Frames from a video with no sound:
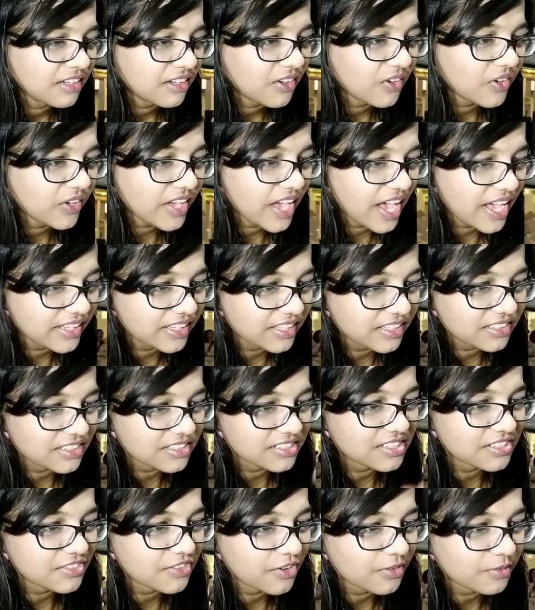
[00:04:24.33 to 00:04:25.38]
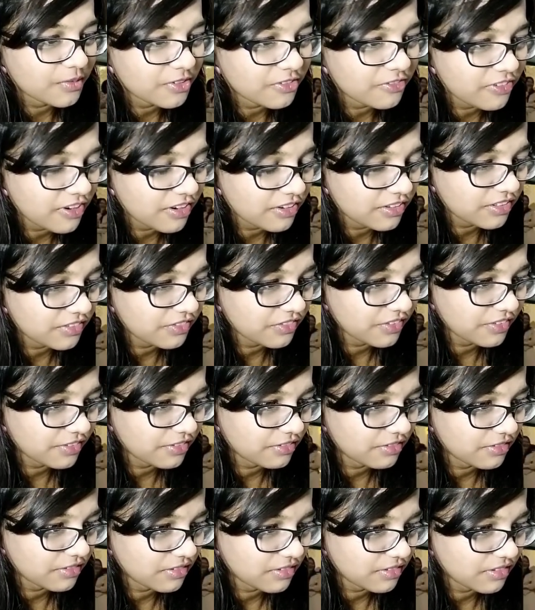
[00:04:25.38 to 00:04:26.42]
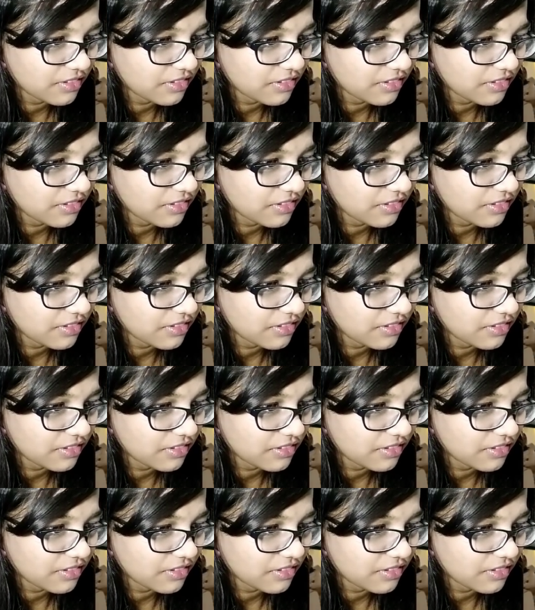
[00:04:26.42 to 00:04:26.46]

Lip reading: Okay, I think this is from the front view.